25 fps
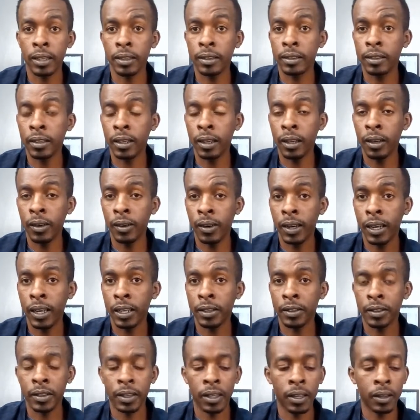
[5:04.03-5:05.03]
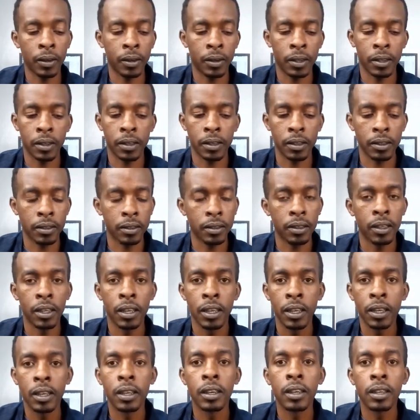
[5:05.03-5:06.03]
chelewa, chelewa, this.
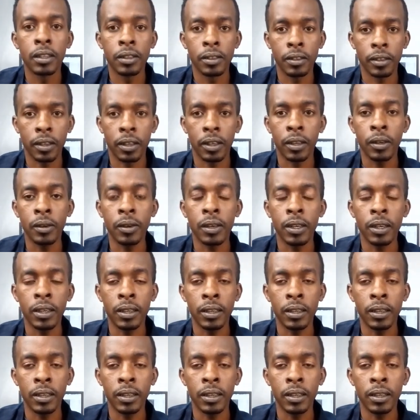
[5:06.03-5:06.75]
Chelewa,